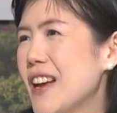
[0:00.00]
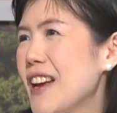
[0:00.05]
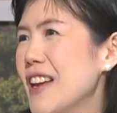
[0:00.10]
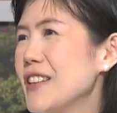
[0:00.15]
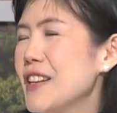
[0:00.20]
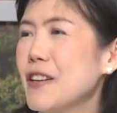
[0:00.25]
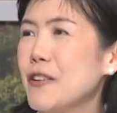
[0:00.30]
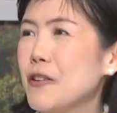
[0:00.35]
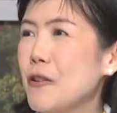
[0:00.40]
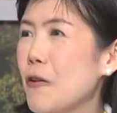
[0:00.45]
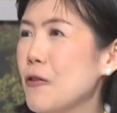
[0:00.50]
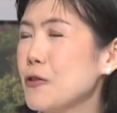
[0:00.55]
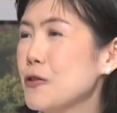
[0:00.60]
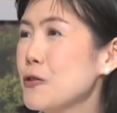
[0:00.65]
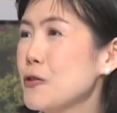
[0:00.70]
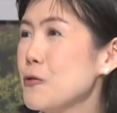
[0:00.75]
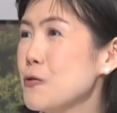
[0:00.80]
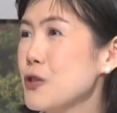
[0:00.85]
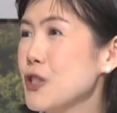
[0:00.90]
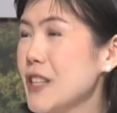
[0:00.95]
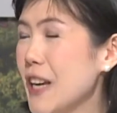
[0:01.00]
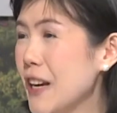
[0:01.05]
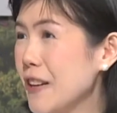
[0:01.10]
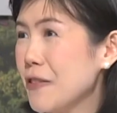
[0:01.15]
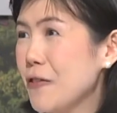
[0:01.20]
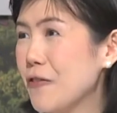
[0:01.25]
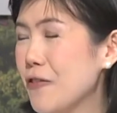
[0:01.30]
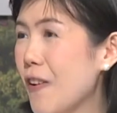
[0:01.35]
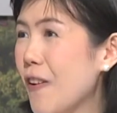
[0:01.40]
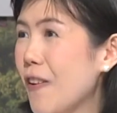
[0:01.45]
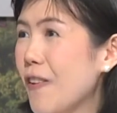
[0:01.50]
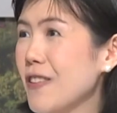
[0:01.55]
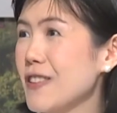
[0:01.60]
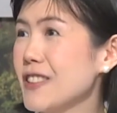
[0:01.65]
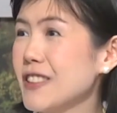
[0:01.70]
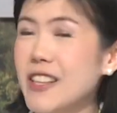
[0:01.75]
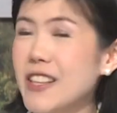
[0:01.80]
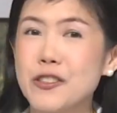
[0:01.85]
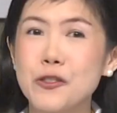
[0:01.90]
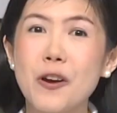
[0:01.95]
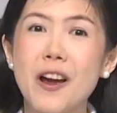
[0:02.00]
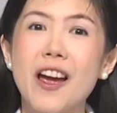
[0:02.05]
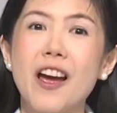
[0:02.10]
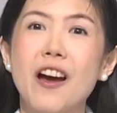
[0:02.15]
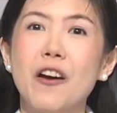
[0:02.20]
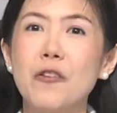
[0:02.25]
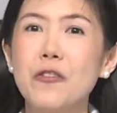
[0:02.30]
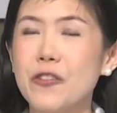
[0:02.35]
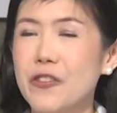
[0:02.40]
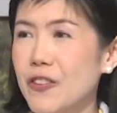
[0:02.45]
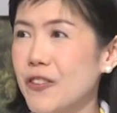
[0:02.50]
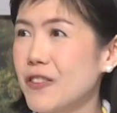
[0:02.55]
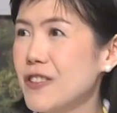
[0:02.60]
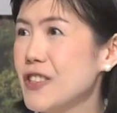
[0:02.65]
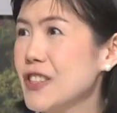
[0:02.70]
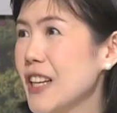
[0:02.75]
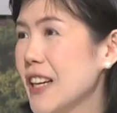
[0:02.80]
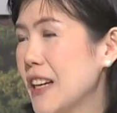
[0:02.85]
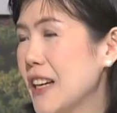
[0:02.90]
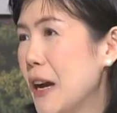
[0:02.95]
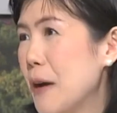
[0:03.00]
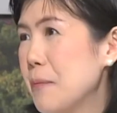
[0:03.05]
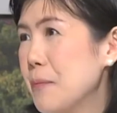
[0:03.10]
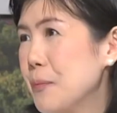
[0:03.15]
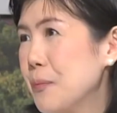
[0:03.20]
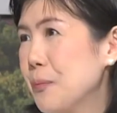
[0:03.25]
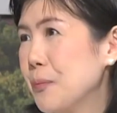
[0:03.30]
and they go to check for sexual health checkup,